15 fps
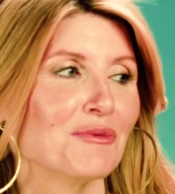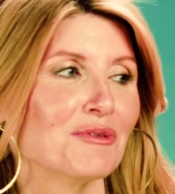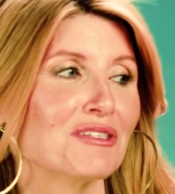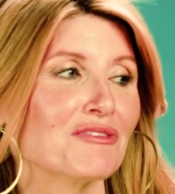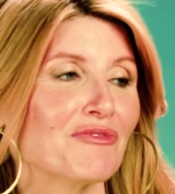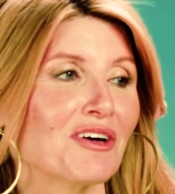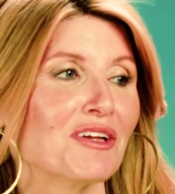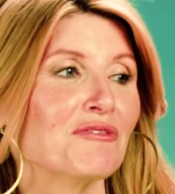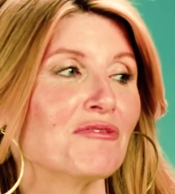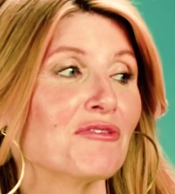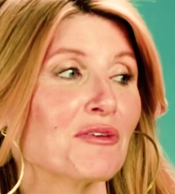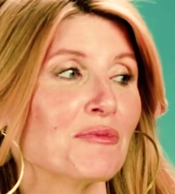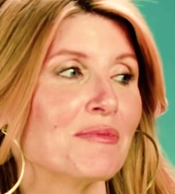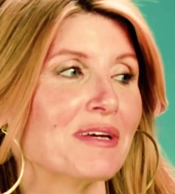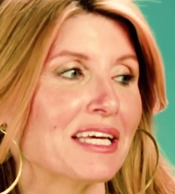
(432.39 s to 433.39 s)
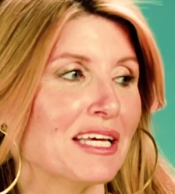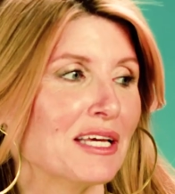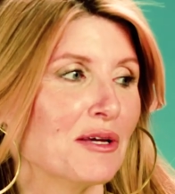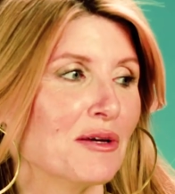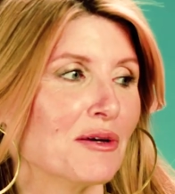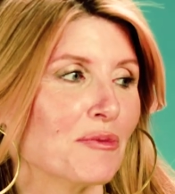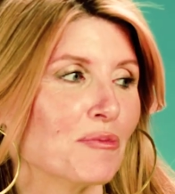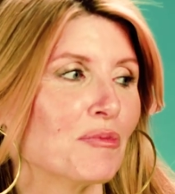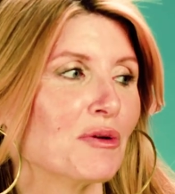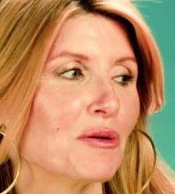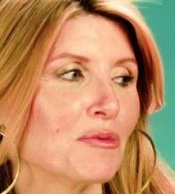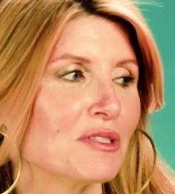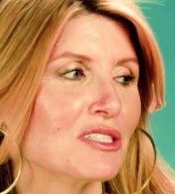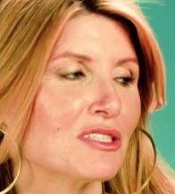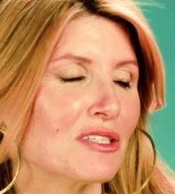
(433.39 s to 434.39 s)
it was fun for me, but it
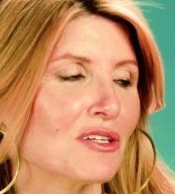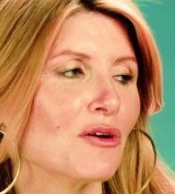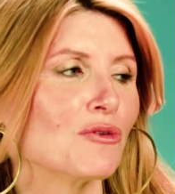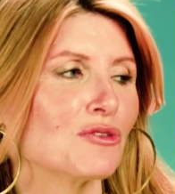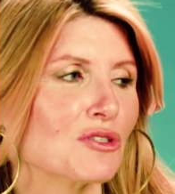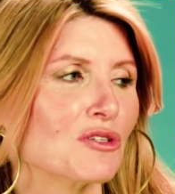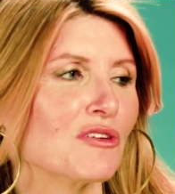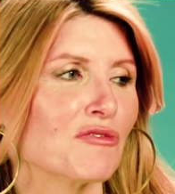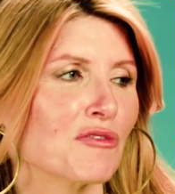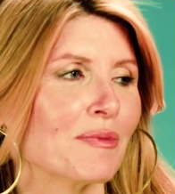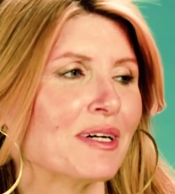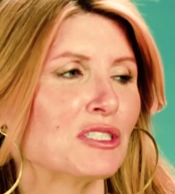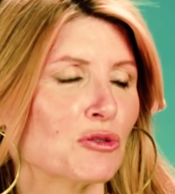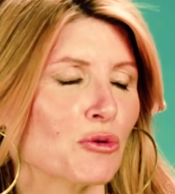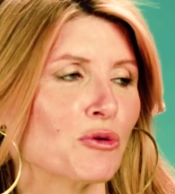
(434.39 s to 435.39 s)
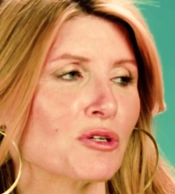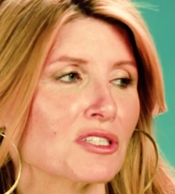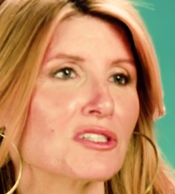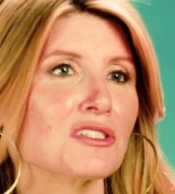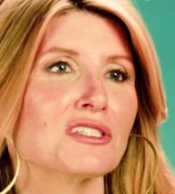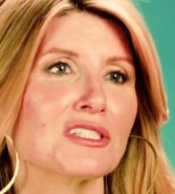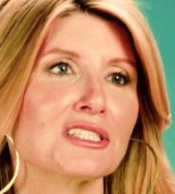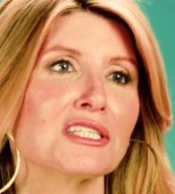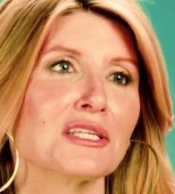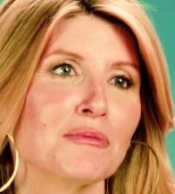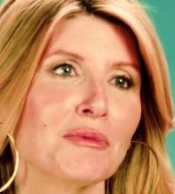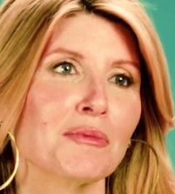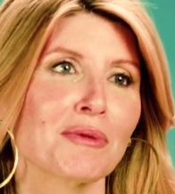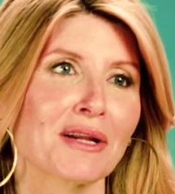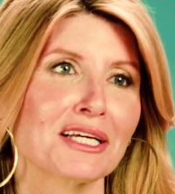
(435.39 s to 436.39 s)
was also good for my daughters to see
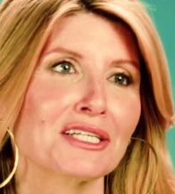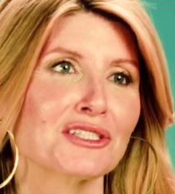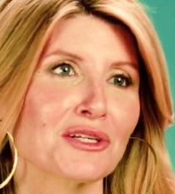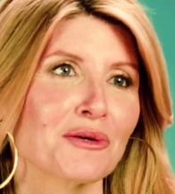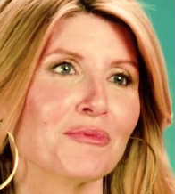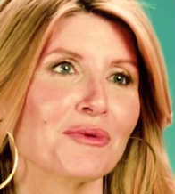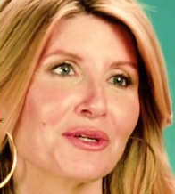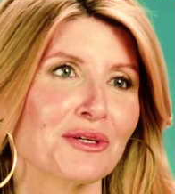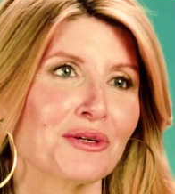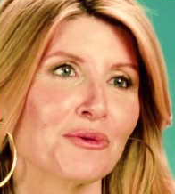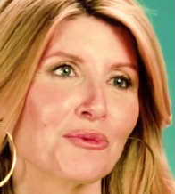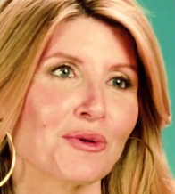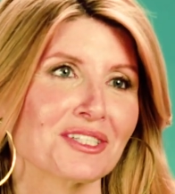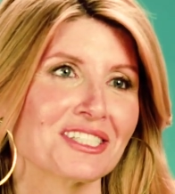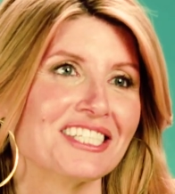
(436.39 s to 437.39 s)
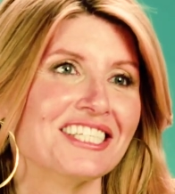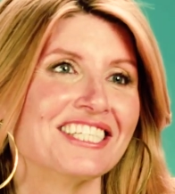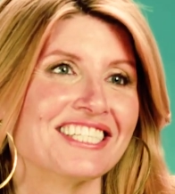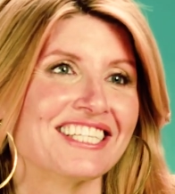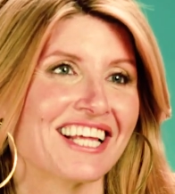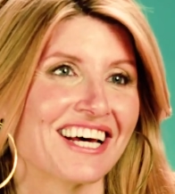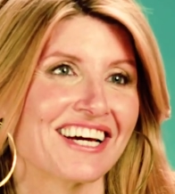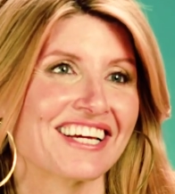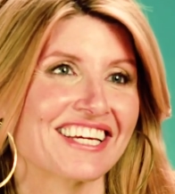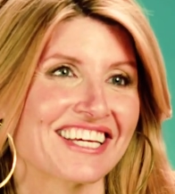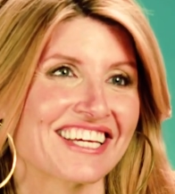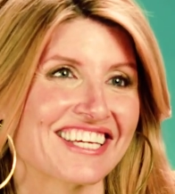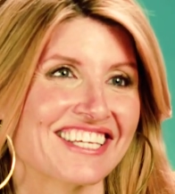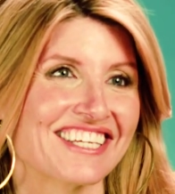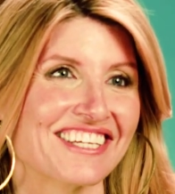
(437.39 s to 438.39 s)
me play someone who wasn't
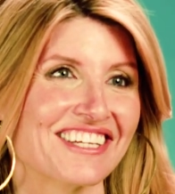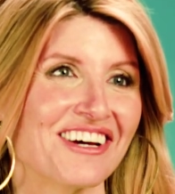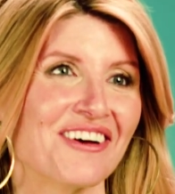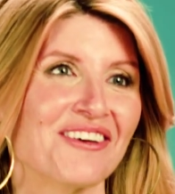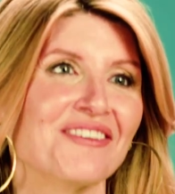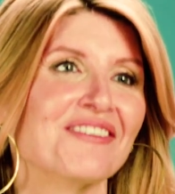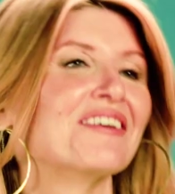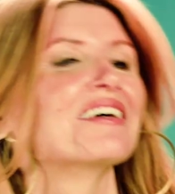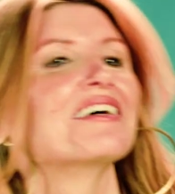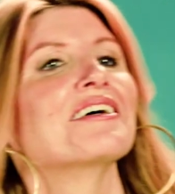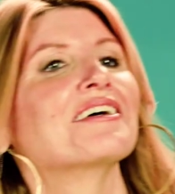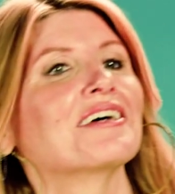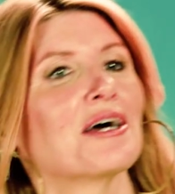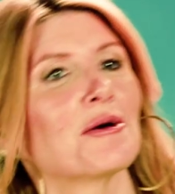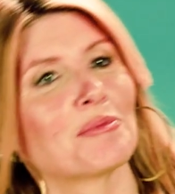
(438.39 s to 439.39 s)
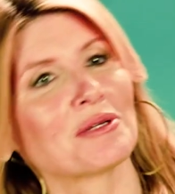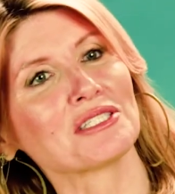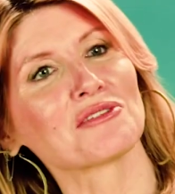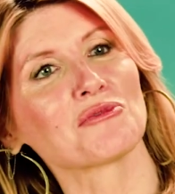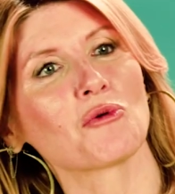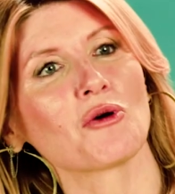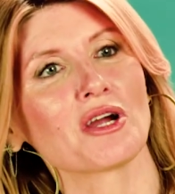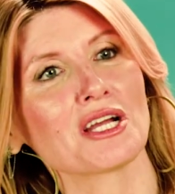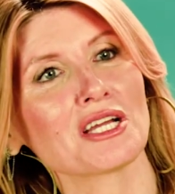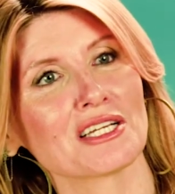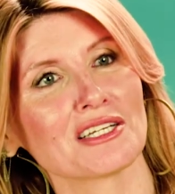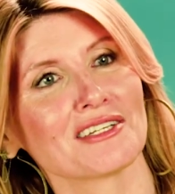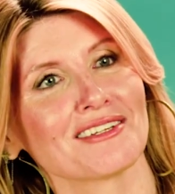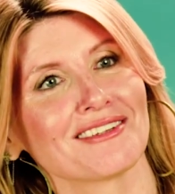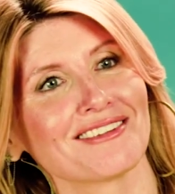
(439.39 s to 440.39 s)
like, you know, a piece of work.